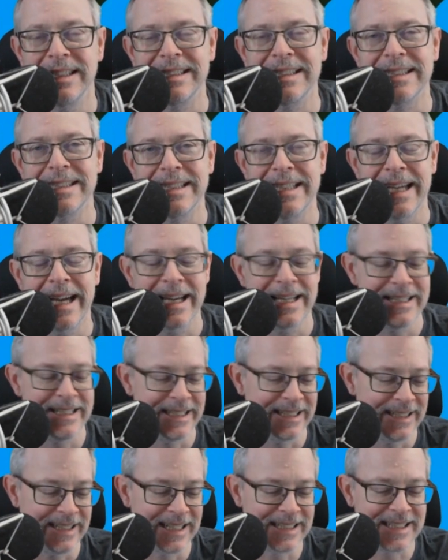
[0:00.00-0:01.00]
This is the
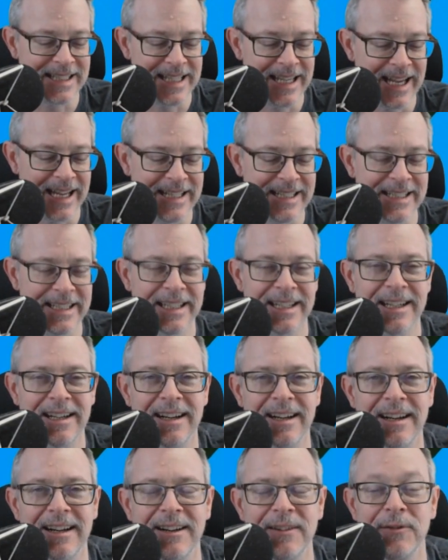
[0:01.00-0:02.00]
idea. That's the idea
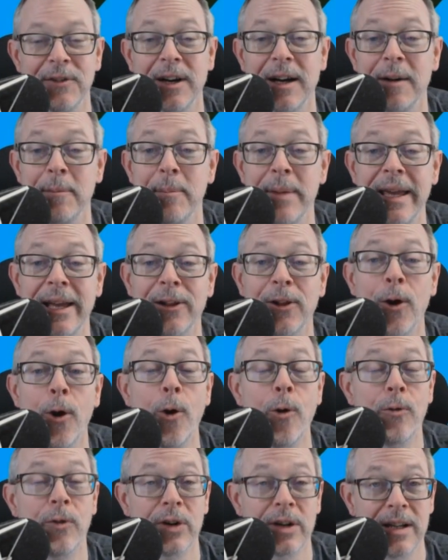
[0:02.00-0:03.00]
of male
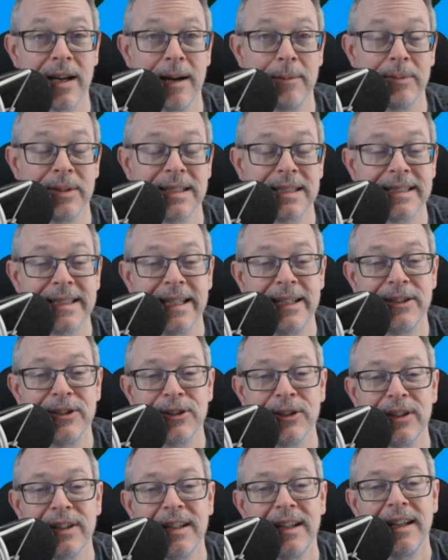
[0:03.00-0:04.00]

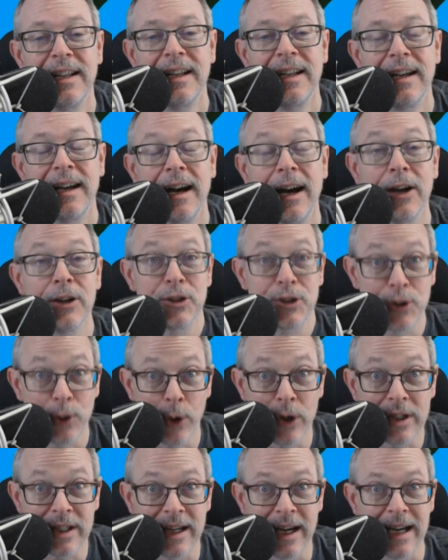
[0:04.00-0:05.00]
overcompensation.
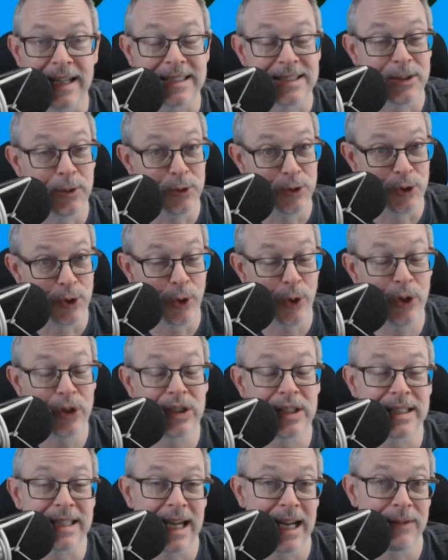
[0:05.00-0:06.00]
Short guys. So
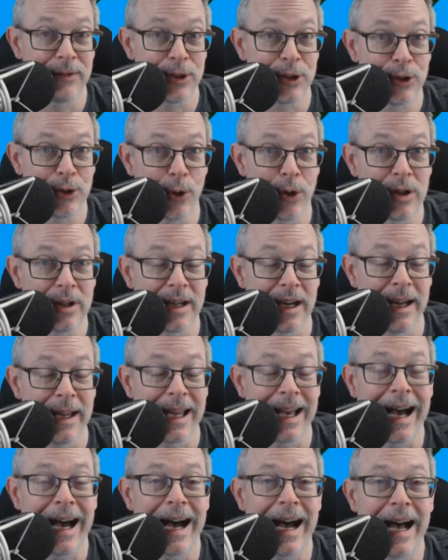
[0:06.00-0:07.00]
George is kind of a short
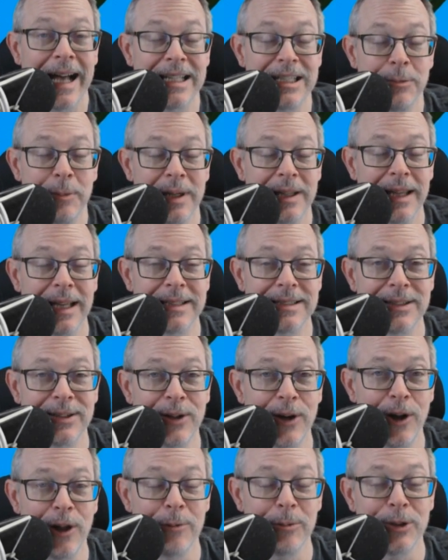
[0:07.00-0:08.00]
guy. Hajime likes to
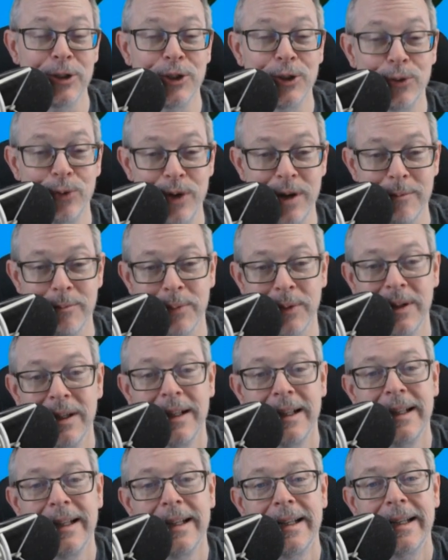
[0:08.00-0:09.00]
call him a shrimp.
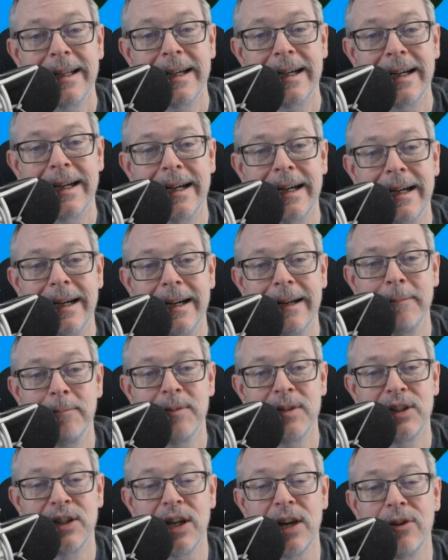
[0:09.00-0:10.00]

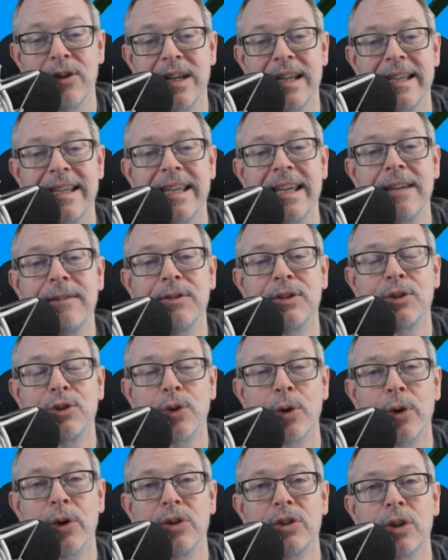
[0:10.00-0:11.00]
Jerry gives
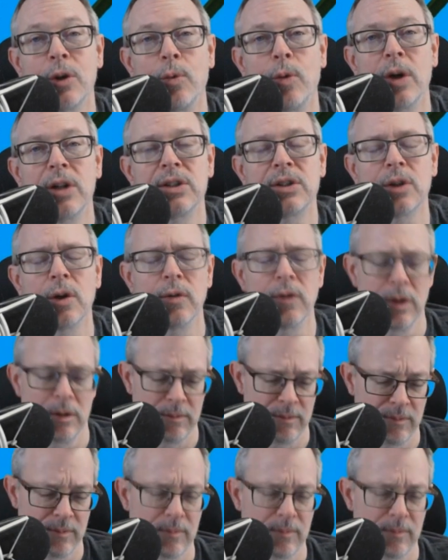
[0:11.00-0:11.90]
George a once-over.